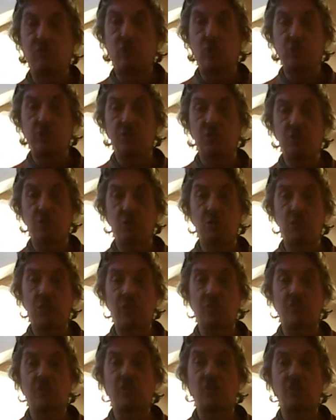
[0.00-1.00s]
grows into
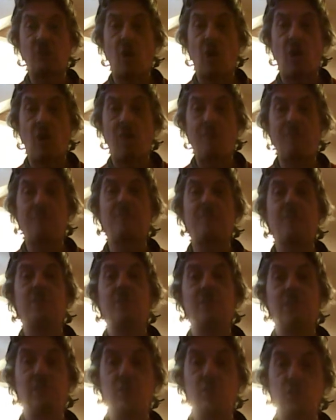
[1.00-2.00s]
like a staff
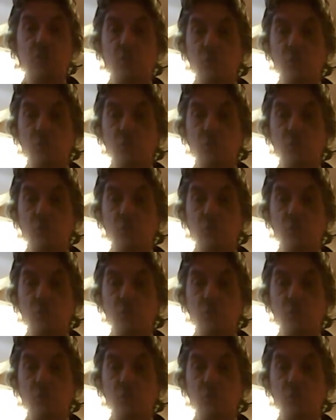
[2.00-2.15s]
that he can